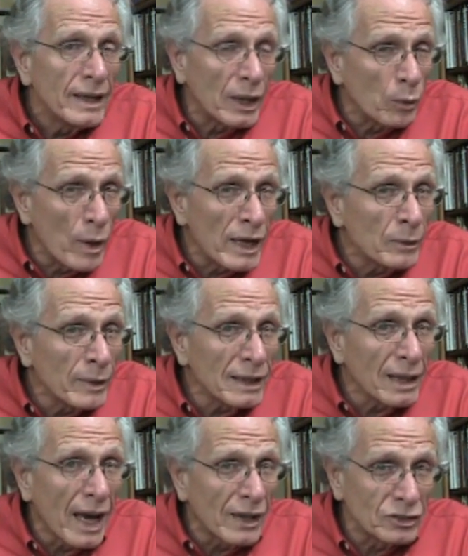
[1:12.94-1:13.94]
And when he
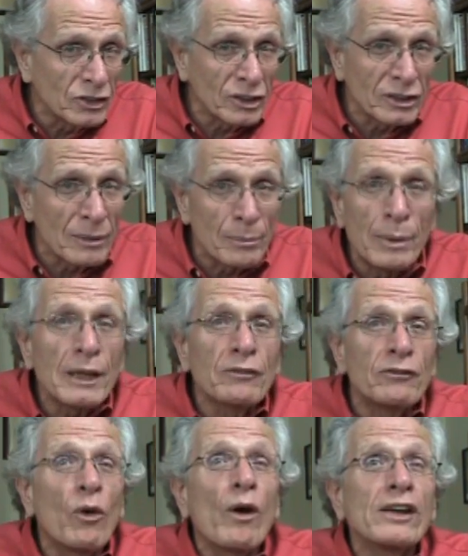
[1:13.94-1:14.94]
realizes it, the big
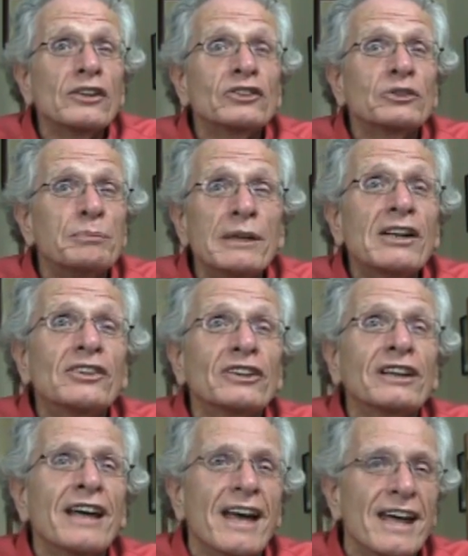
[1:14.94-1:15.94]
voice speaks
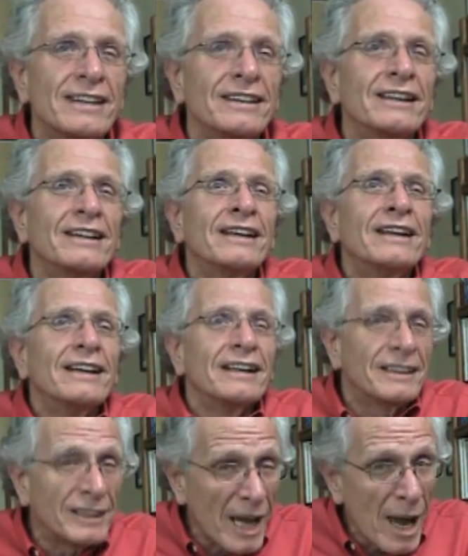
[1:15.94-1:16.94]
again,
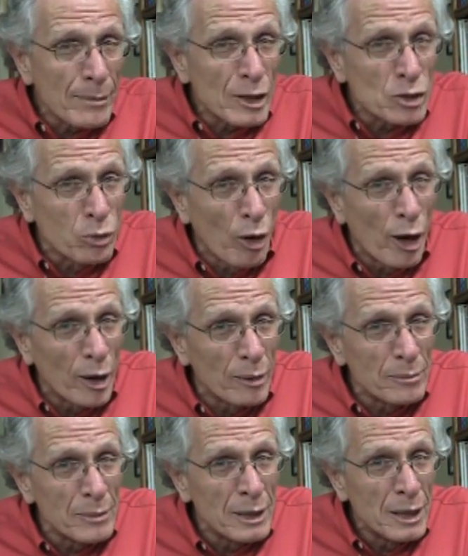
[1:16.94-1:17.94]
"Cabbage
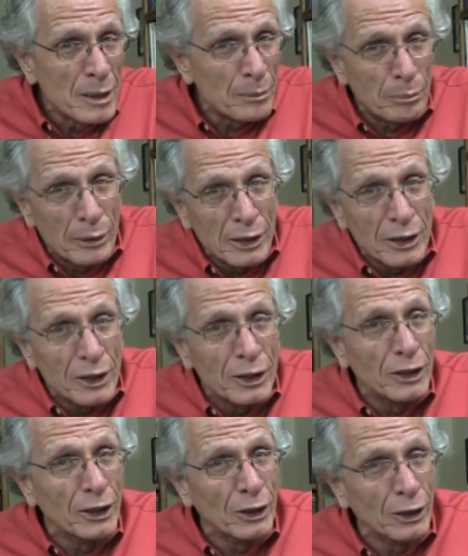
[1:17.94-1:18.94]
worm,
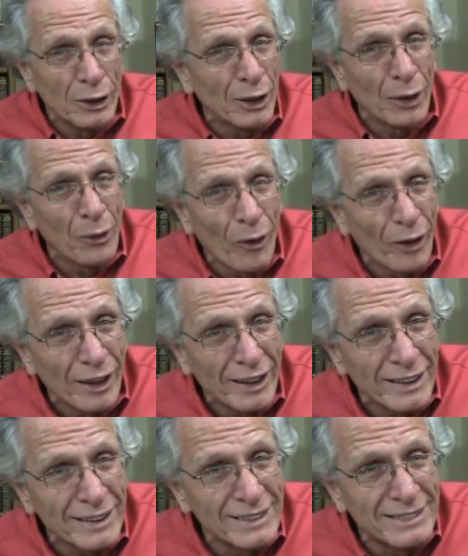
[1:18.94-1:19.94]
be little
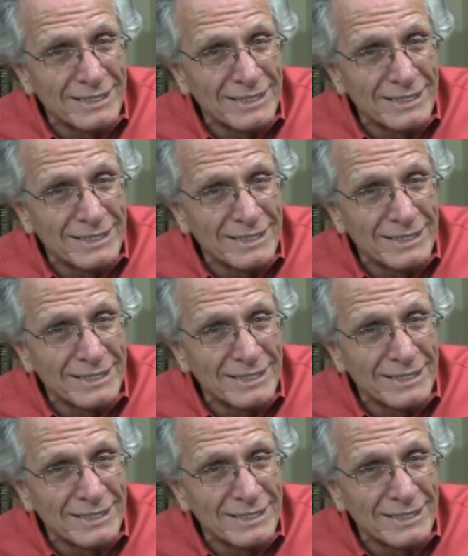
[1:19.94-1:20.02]
Orly."